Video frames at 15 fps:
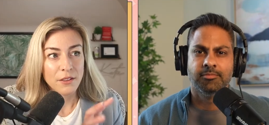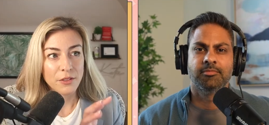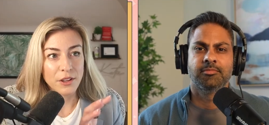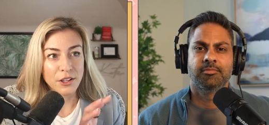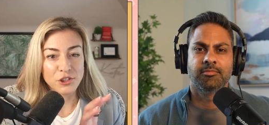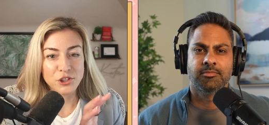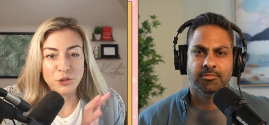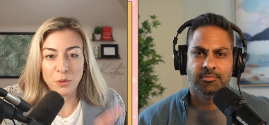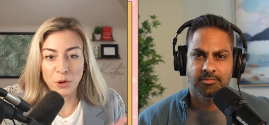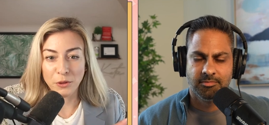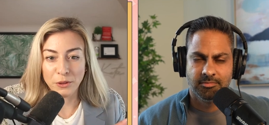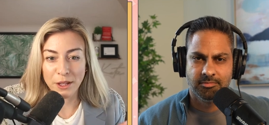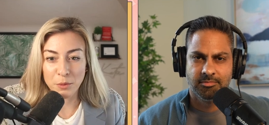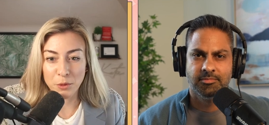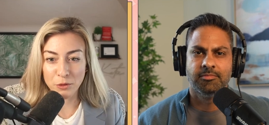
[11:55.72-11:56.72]
Speaker 1: the
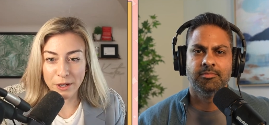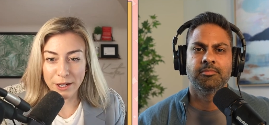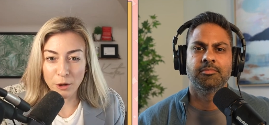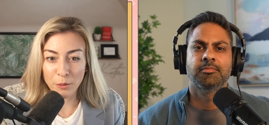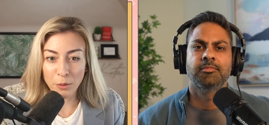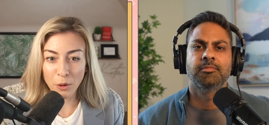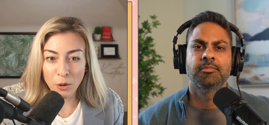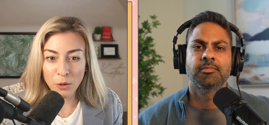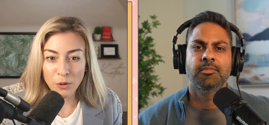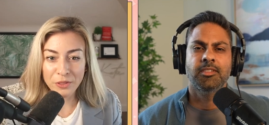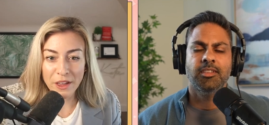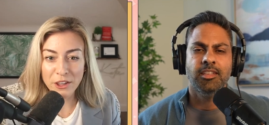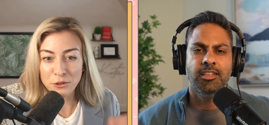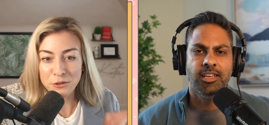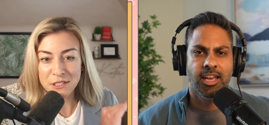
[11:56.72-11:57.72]
Chipotle burrito bowl.
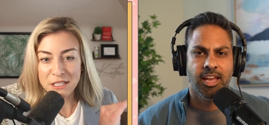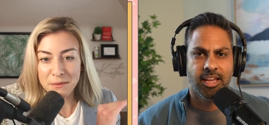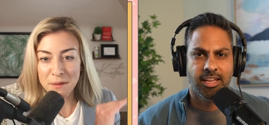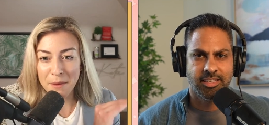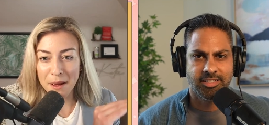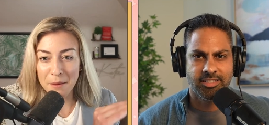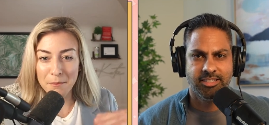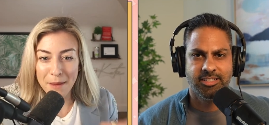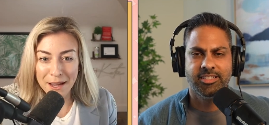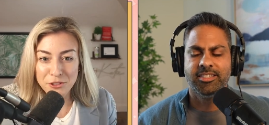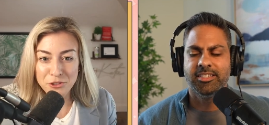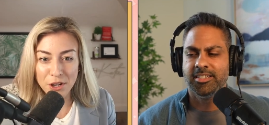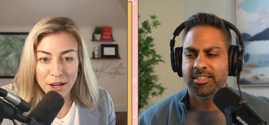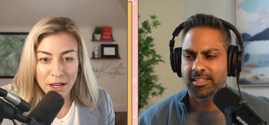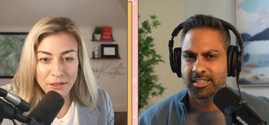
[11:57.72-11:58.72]
That used yes. to be my
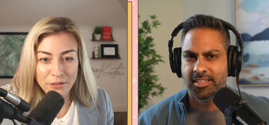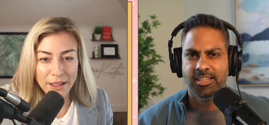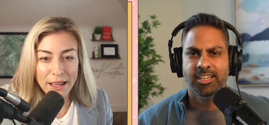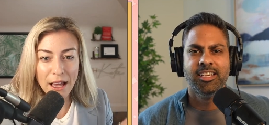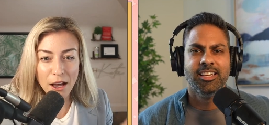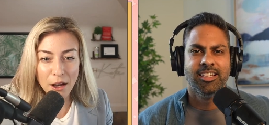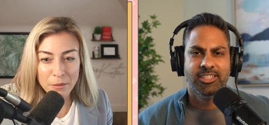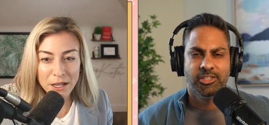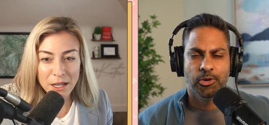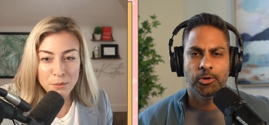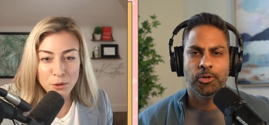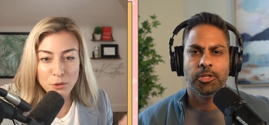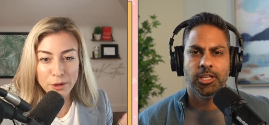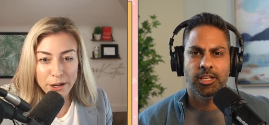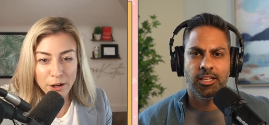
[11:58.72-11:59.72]
metric of like how many
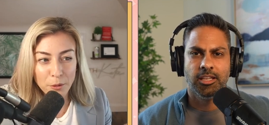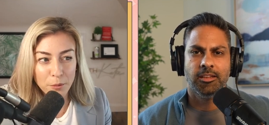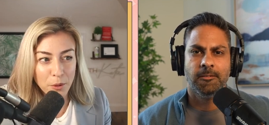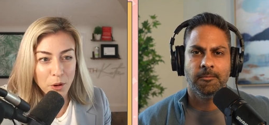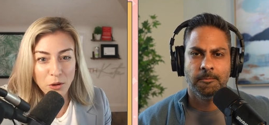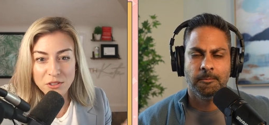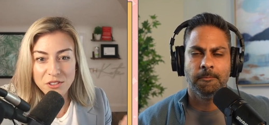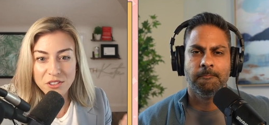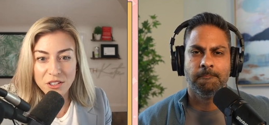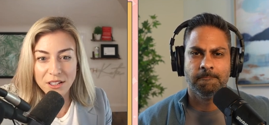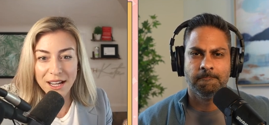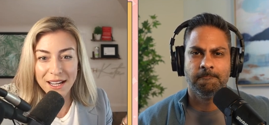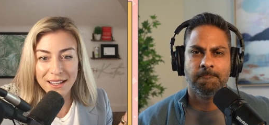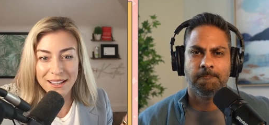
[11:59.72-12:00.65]
totally. burrito bowls could I